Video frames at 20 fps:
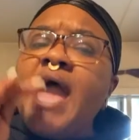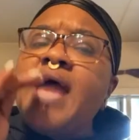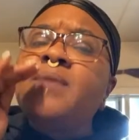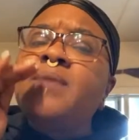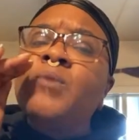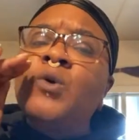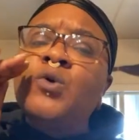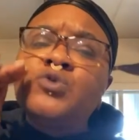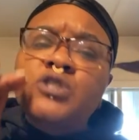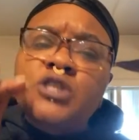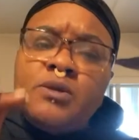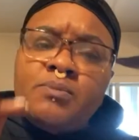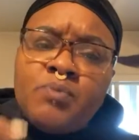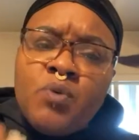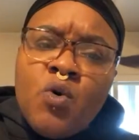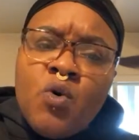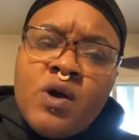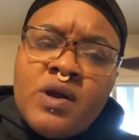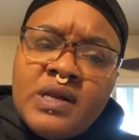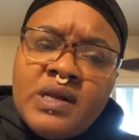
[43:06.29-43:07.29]
and most
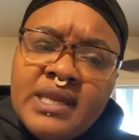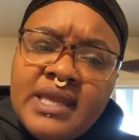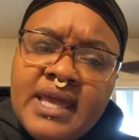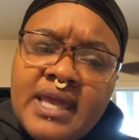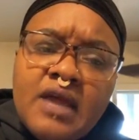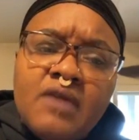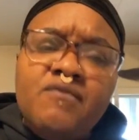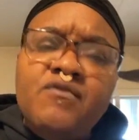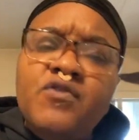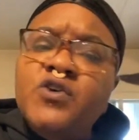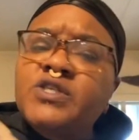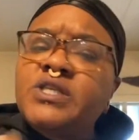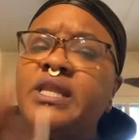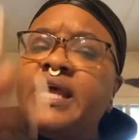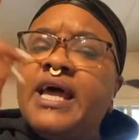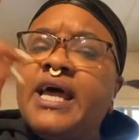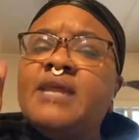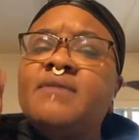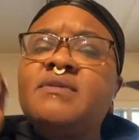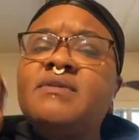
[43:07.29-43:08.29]
importantly, in first
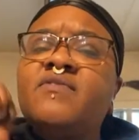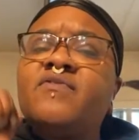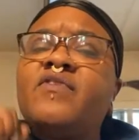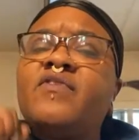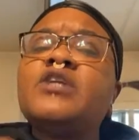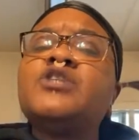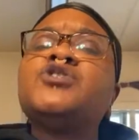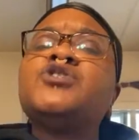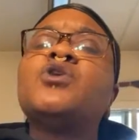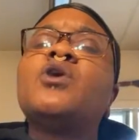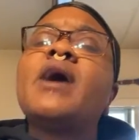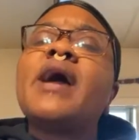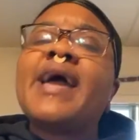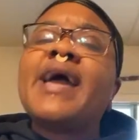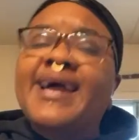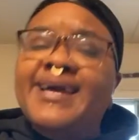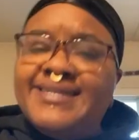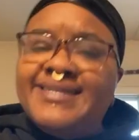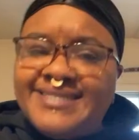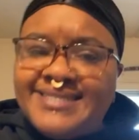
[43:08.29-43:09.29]
line of defense, your
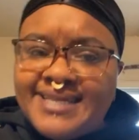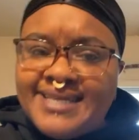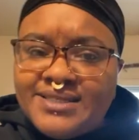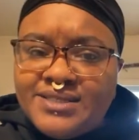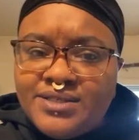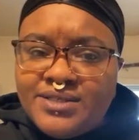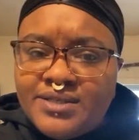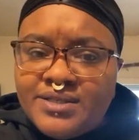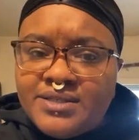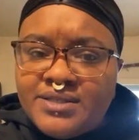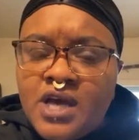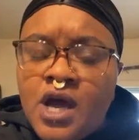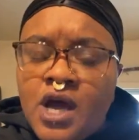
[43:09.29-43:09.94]
ancestors.